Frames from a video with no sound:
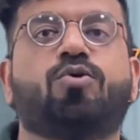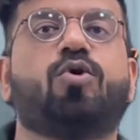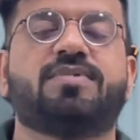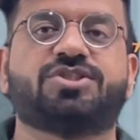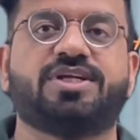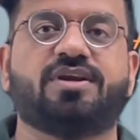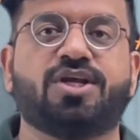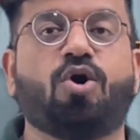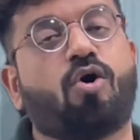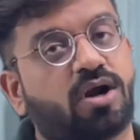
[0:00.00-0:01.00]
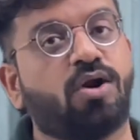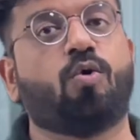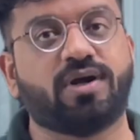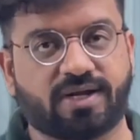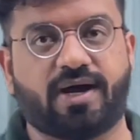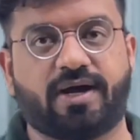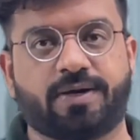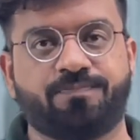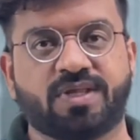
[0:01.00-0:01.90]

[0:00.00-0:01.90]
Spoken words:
old machinery or an old car,